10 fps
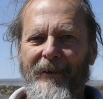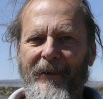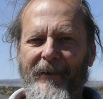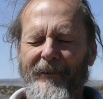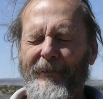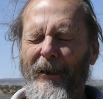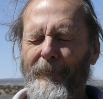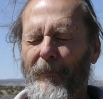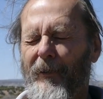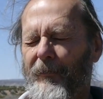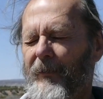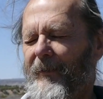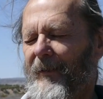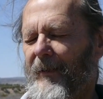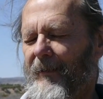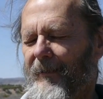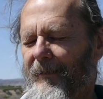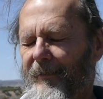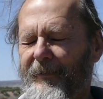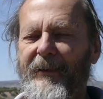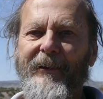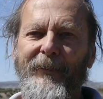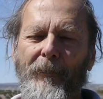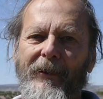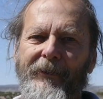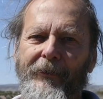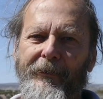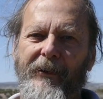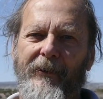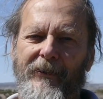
And SiteWatch is a state-sponsored